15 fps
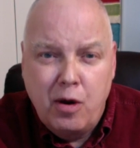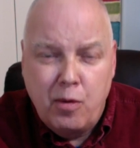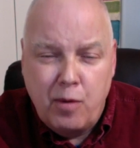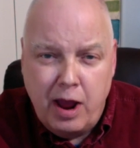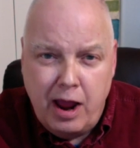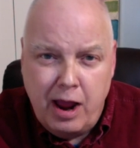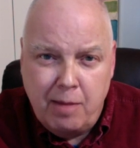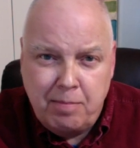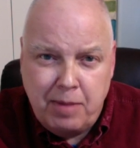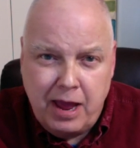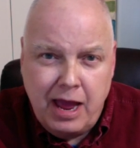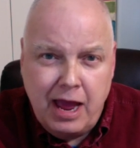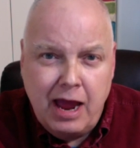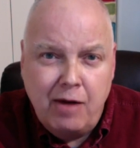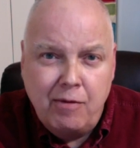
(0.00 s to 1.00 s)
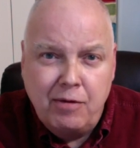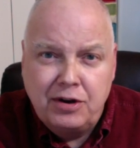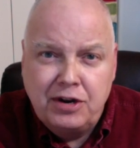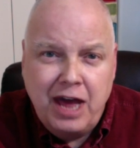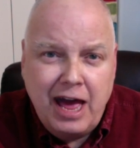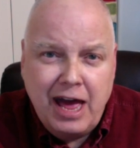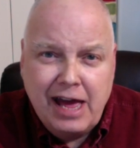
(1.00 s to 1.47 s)
where
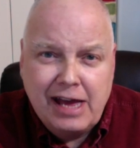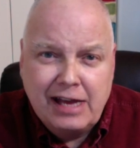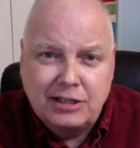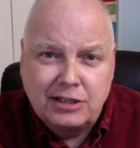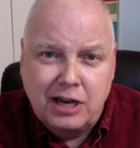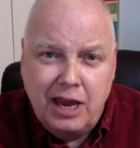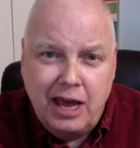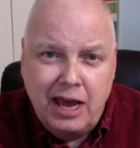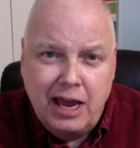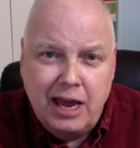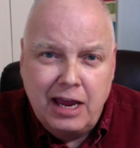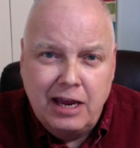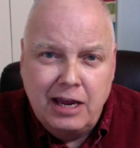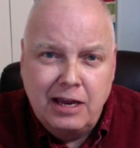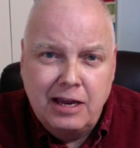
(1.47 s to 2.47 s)
paradise lay?